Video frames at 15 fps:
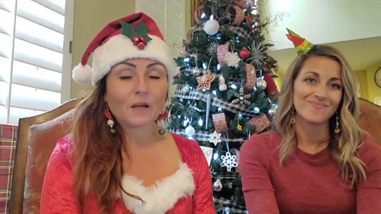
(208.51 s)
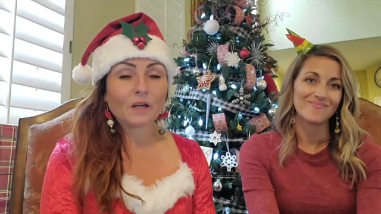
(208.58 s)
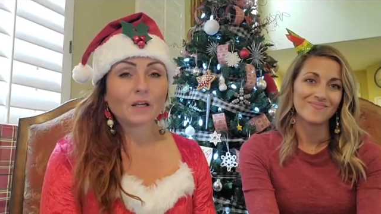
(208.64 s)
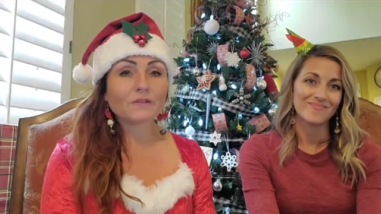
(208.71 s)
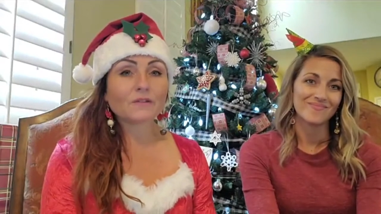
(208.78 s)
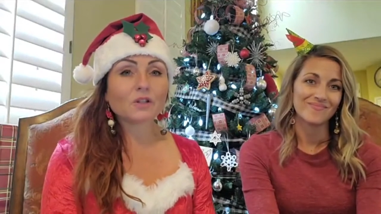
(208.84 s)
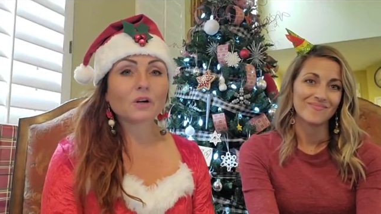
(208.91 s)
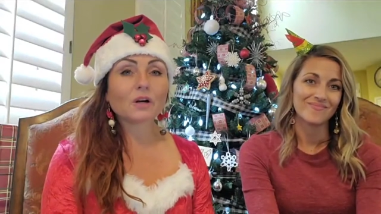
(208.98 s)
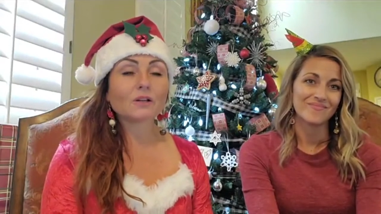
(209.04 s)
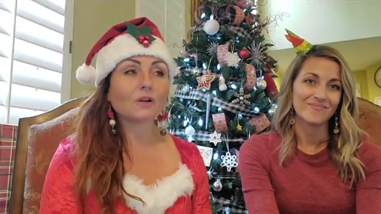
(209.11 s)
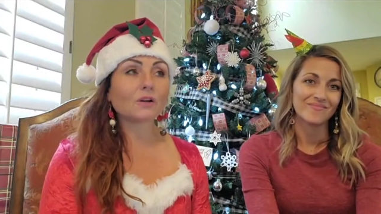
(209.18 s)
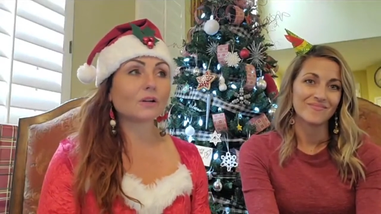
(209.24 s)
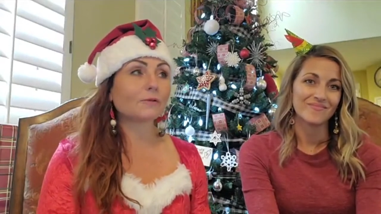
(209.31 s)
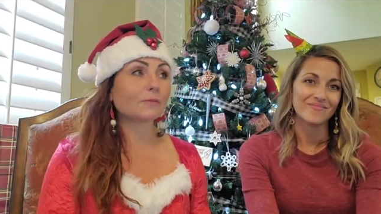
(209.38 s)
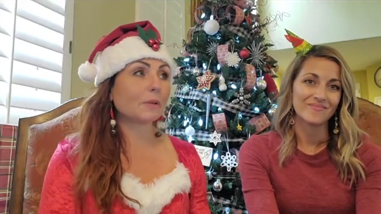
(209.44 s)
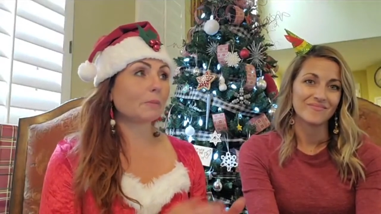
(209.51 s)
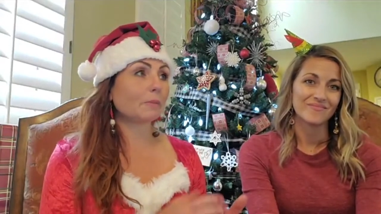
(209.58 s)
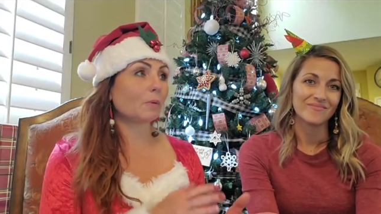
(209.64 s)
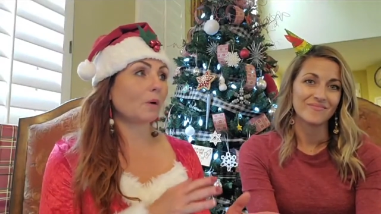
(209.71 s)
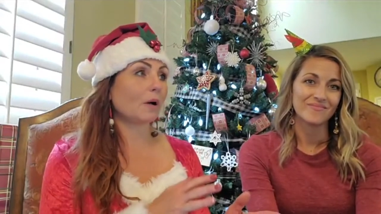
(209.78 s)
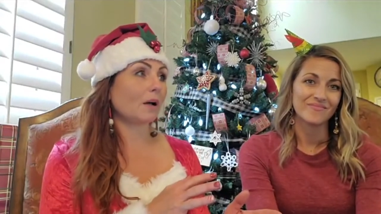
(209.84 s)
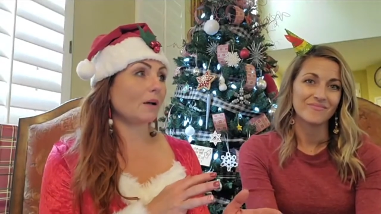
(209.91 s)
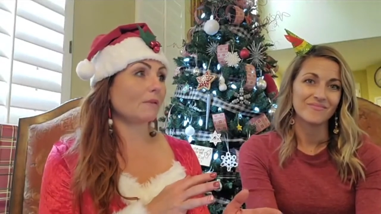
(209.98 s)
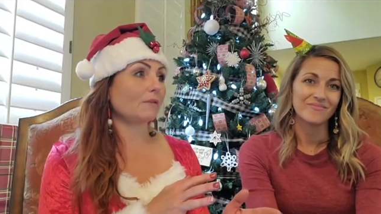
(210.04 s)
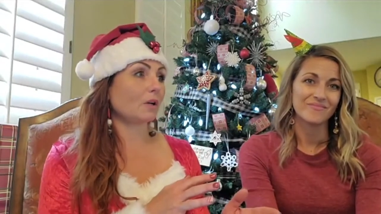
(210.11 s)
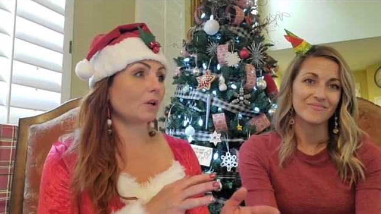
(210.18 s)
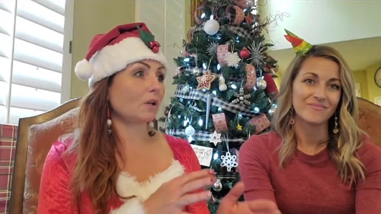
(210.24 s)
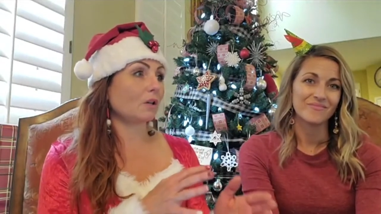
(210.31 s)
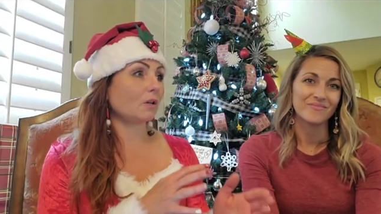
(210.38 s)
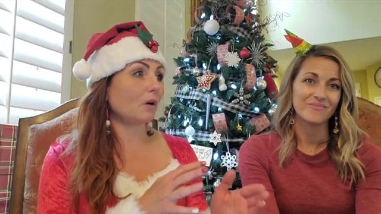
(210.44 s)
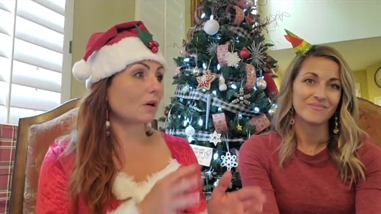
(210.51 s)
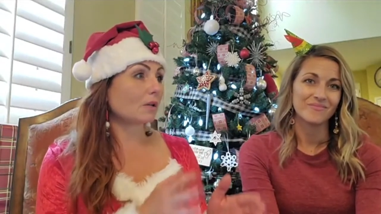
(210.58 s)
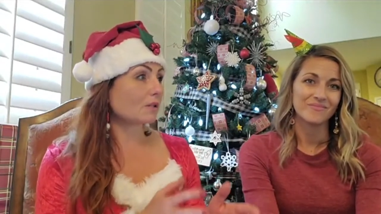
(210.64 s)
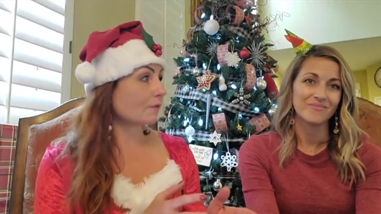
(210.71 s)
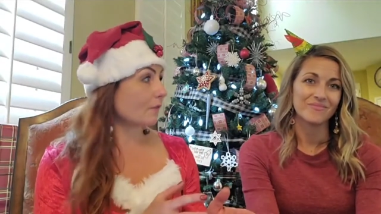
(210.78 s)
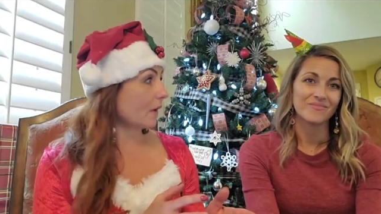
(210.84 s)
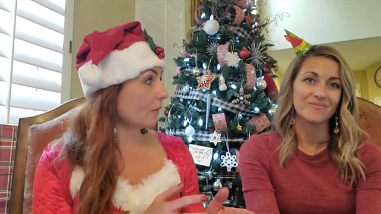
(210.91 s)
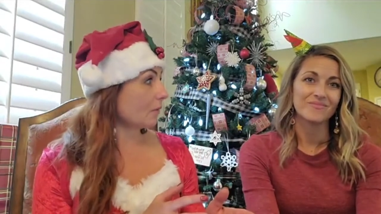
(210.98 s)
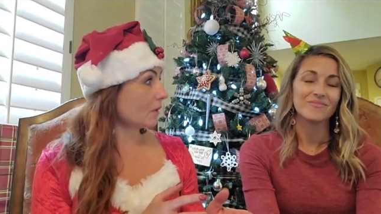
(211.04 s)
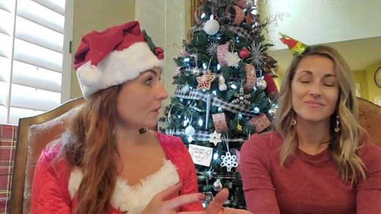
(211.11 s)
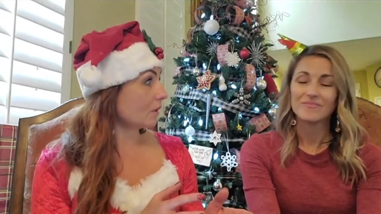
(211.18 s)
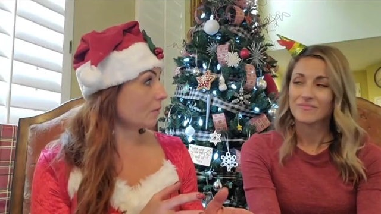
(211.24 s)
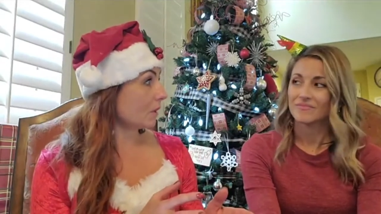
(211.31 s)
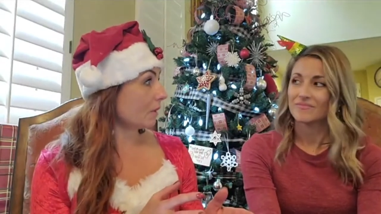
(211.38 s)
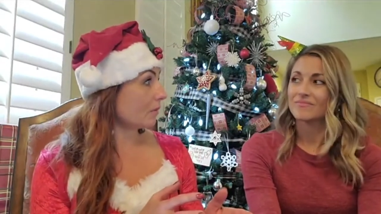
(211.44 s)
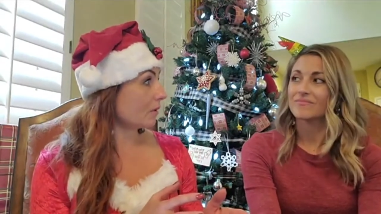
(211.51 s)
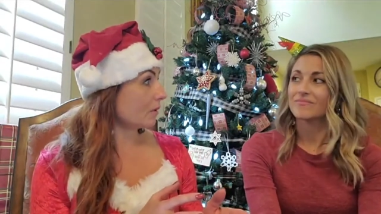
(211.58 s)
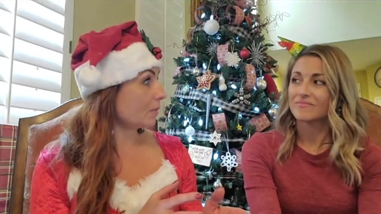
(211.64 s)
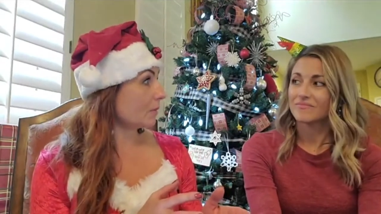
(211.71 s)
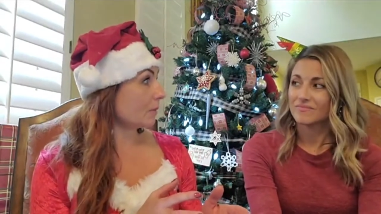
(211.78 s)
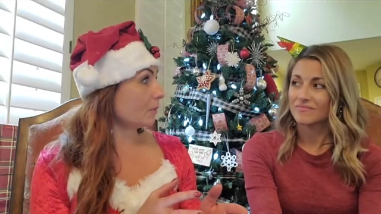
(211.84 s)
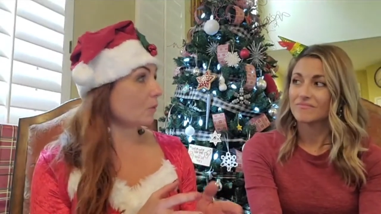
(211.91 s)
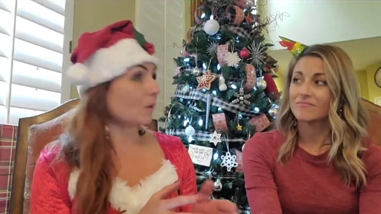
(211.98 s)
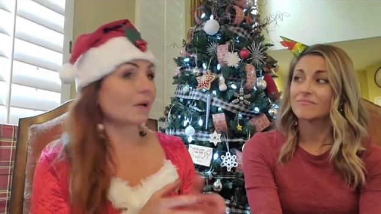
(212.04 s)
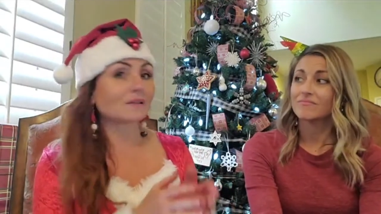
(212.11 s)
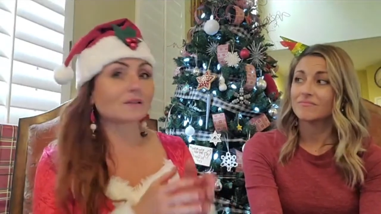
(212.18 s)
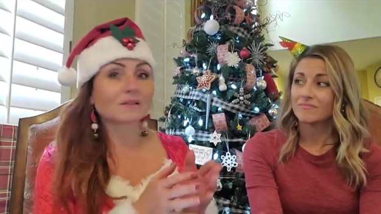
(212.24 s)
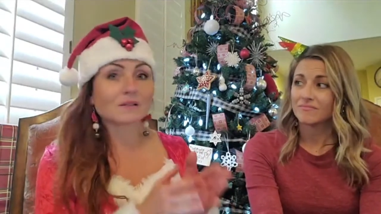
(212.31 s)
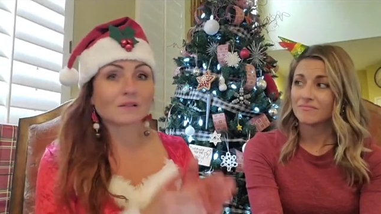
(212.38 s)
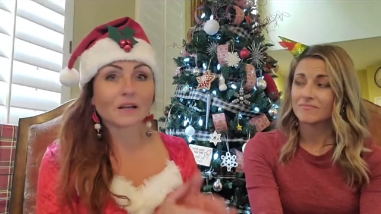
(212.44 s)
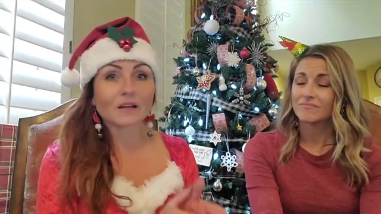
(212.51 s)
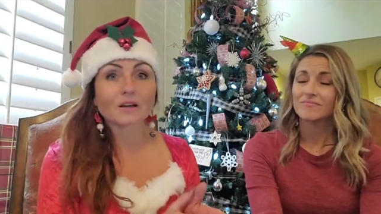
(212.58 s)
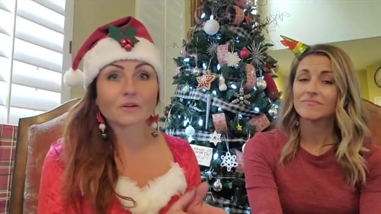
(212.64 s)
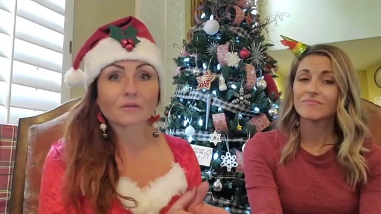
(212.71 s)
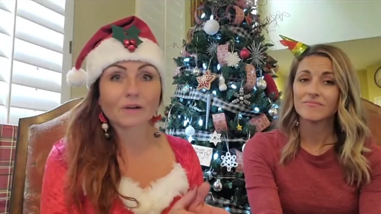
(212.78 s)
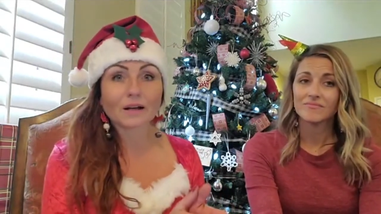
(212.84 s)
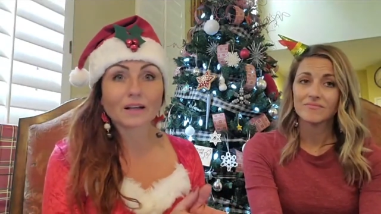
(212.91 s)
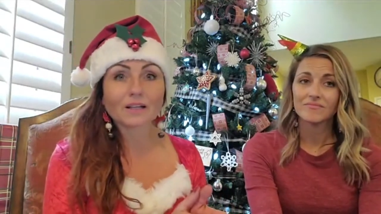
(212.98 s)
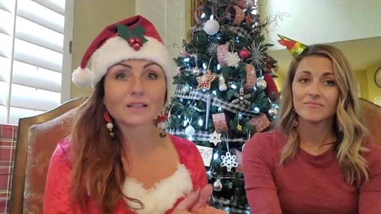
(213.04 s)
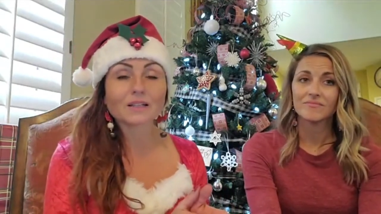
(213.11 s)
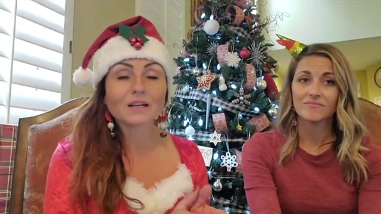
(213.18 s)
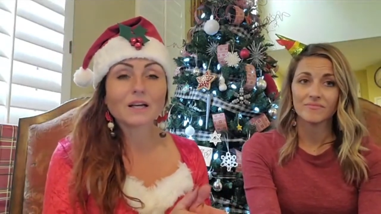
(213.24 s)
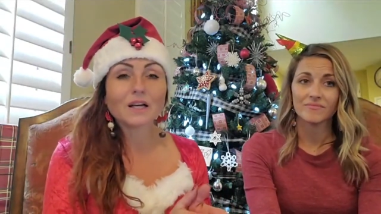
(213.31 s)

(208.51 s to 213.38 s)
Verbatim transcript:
Speaker 1: Even though a lot of people have lost family member, people got sick, right?